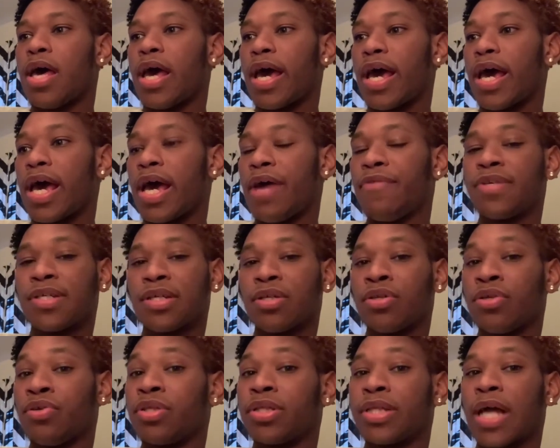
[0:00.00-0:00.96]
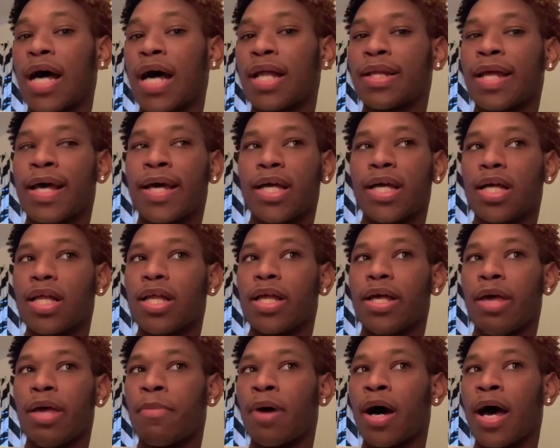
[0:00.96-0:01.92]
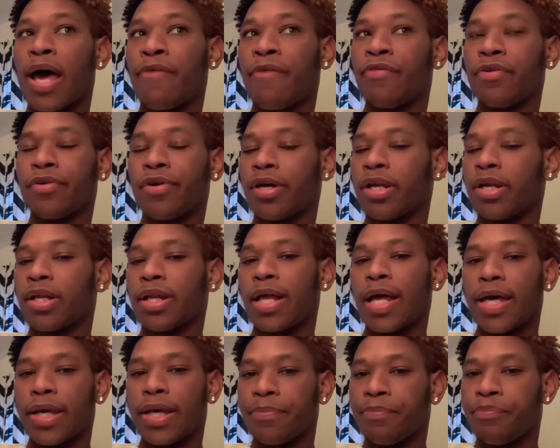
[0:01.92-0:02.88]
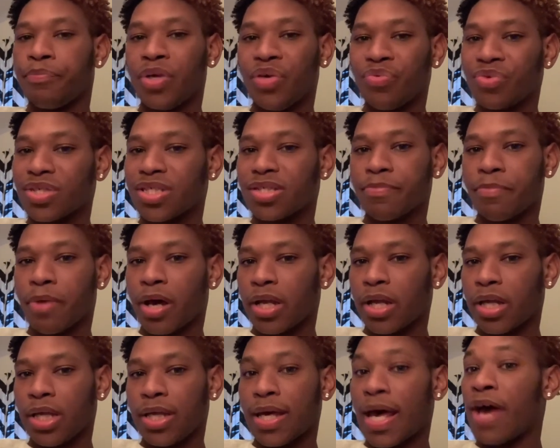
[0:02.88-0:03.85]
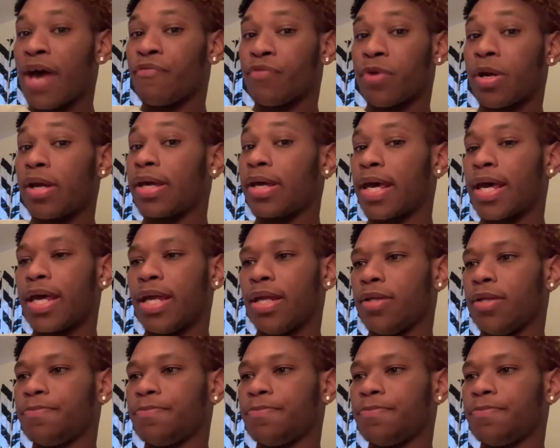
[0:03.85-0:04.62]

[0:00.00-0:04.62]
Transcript: every single little thought, like, am I ever gonna like be with somebody ever again?